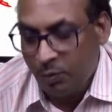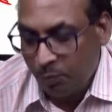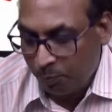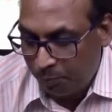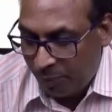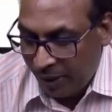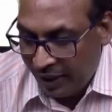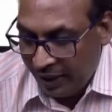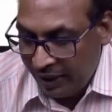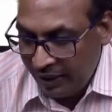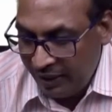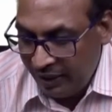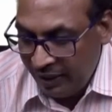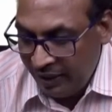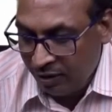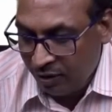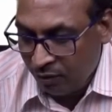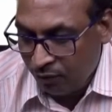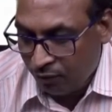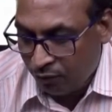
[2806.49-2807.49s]

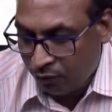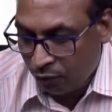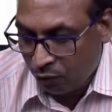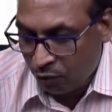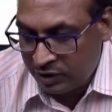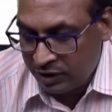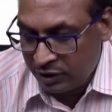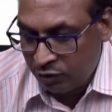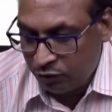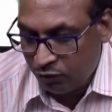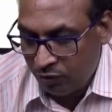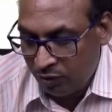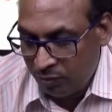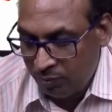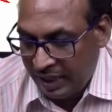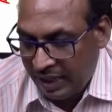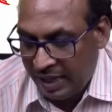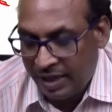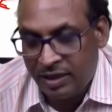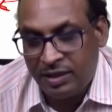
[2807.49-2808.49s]
Bending forces will
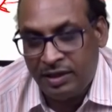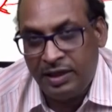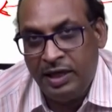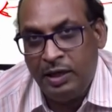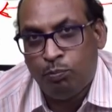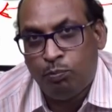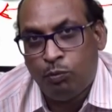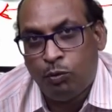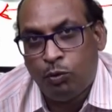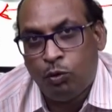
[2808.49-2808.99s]
be acting